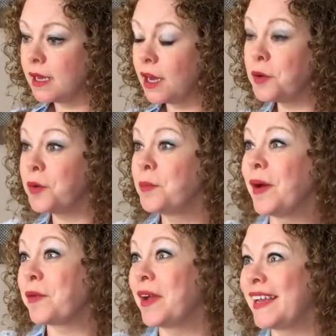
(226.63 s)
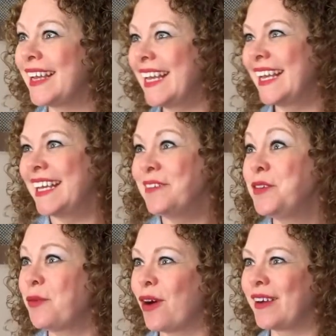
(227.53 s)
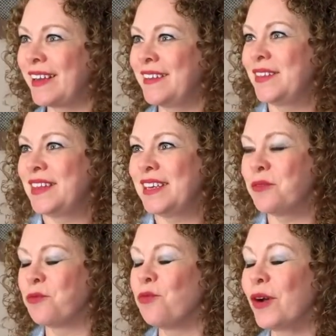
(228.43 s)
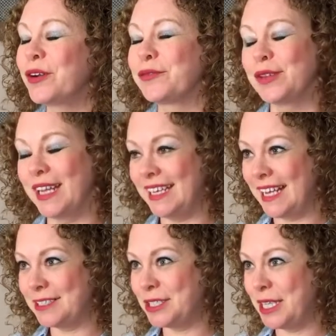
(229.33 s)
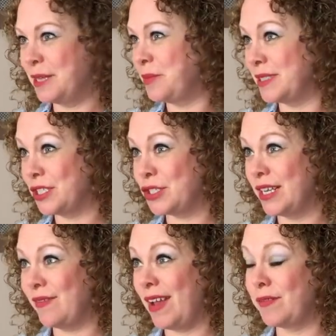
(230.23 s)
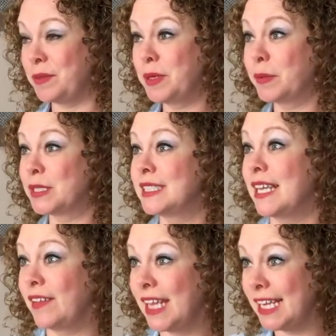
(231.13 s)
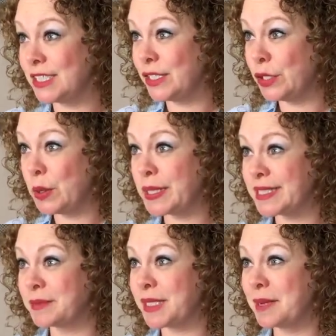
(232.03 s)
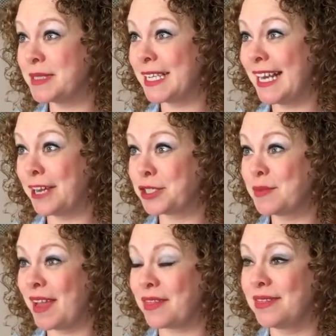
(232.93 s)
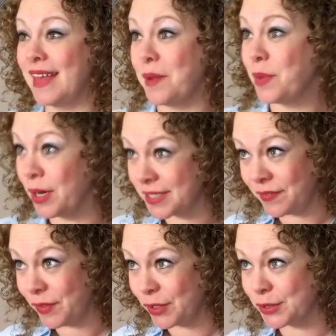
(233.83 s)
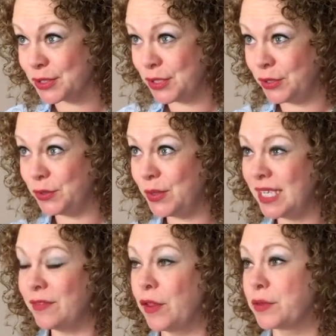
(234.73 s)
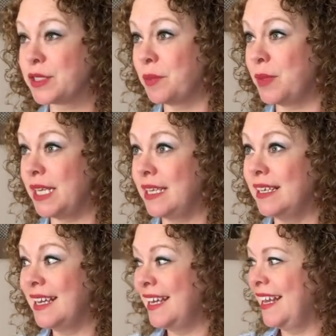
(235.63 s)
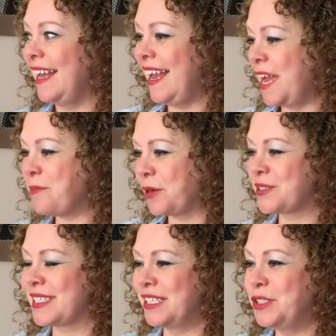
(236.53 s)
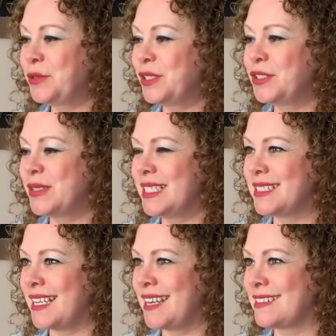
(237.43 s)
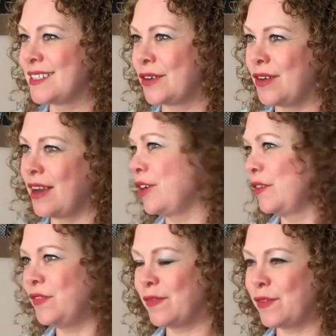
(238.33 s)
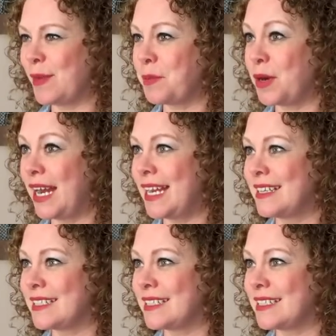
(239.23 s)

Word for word: Oh, by the way, if you are in the wonderful ADHD position of having people to delegate to, sometimes it can actually make that part difficult too, even though there's somebody, hey, person, you could do these things that are not a good fit for my brain.